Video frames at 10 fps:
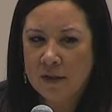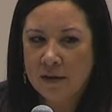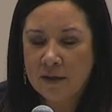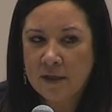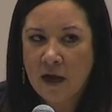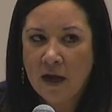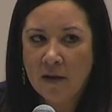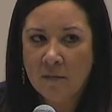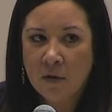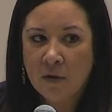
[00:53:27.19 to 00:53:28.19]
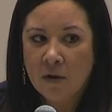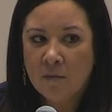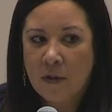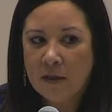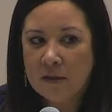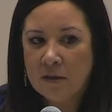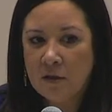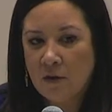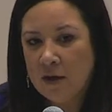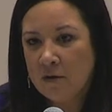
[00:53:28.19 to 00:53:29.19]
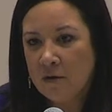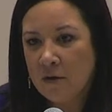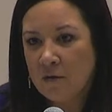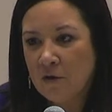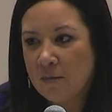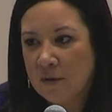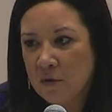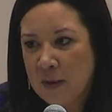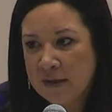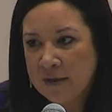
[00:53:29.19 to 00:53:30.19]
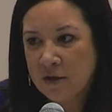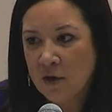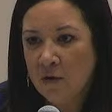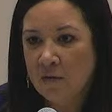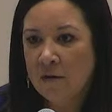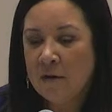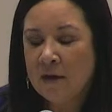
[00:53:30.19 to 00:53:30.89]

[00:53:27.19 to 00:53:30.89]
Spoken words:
At the time, I grew up in New Mexico,